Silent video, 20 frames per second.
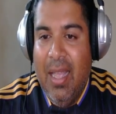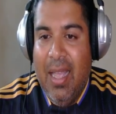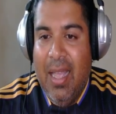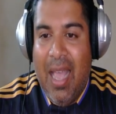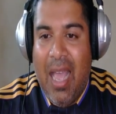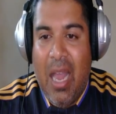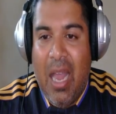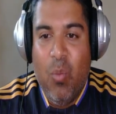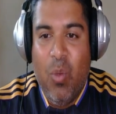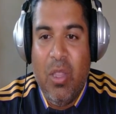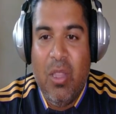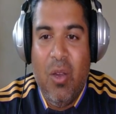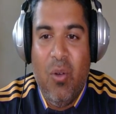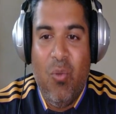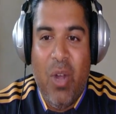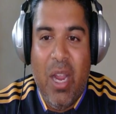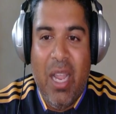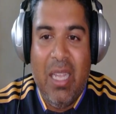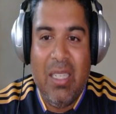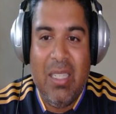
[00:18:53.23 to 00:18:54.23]
And with the
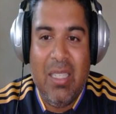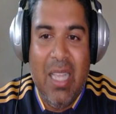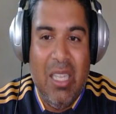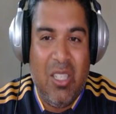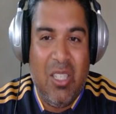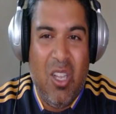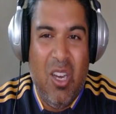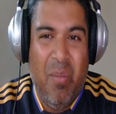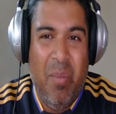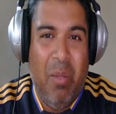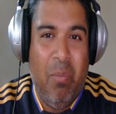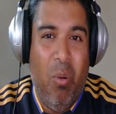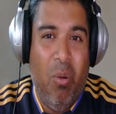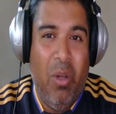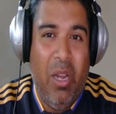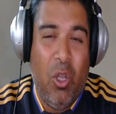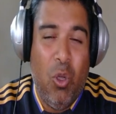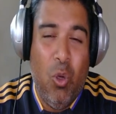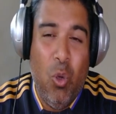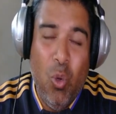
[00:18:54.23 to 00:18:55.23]
race, that's going to be
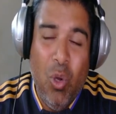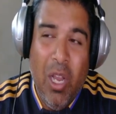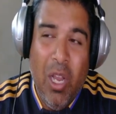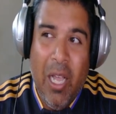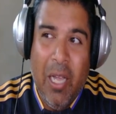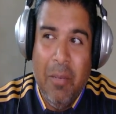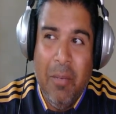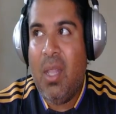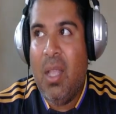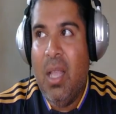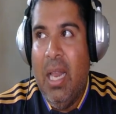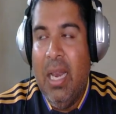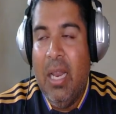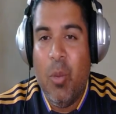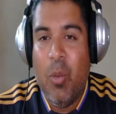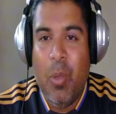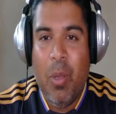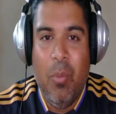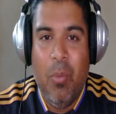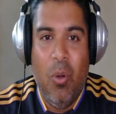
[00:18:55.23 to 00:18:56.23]
probably cooler, a
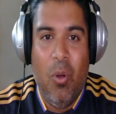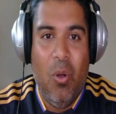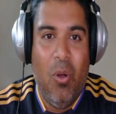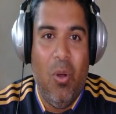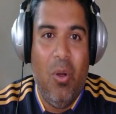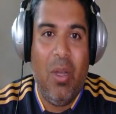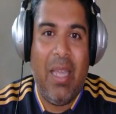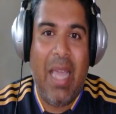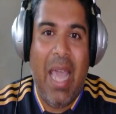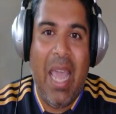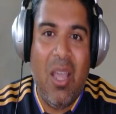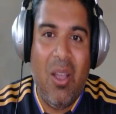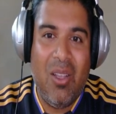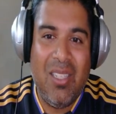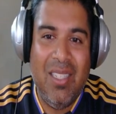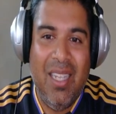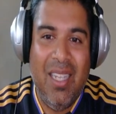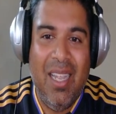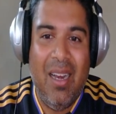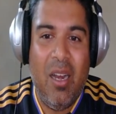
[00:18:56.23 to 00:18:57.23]
little bit more
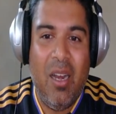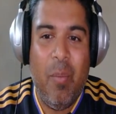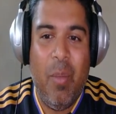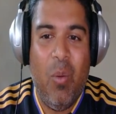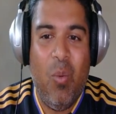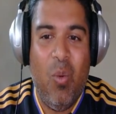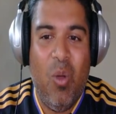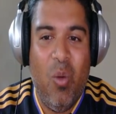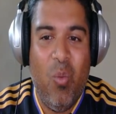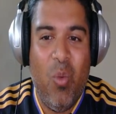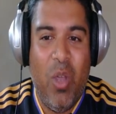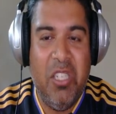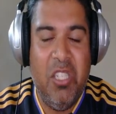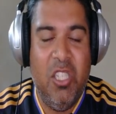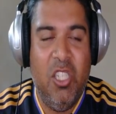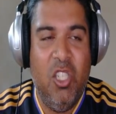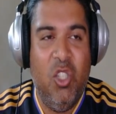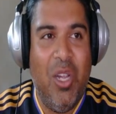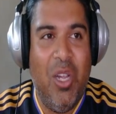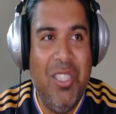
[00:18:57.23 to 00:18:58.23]
chaosy, a little bit one where
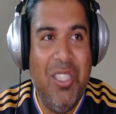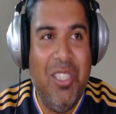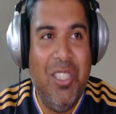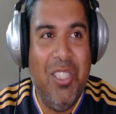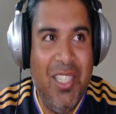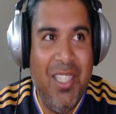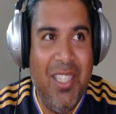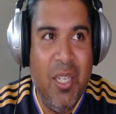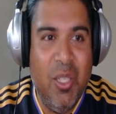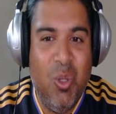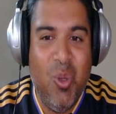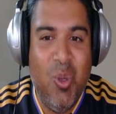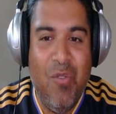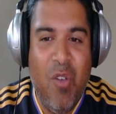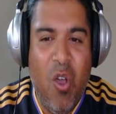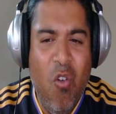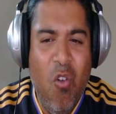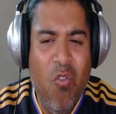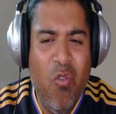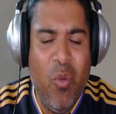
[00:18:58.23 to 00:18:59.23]
strategy tends to
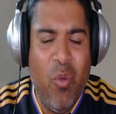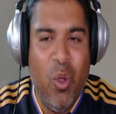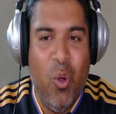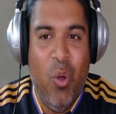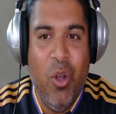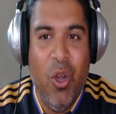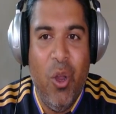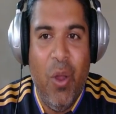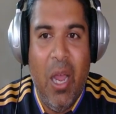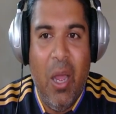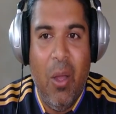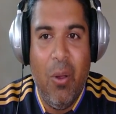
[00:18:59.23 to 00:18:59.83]
evolve. And we all know how